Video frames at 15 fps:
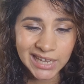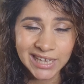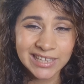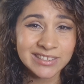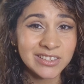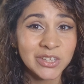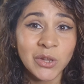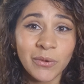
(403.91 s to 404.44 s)

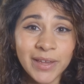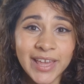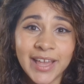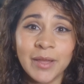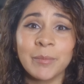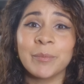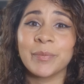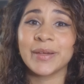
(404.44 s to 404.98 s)
It's
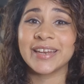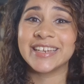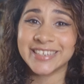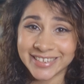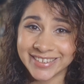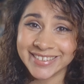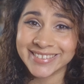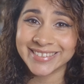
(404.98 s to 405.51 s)
annoying, but it
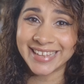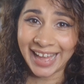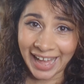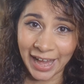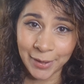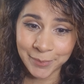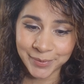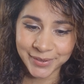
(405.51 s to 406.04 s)
does
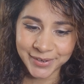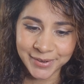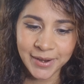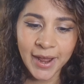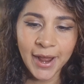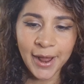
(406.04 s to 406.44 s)
happen.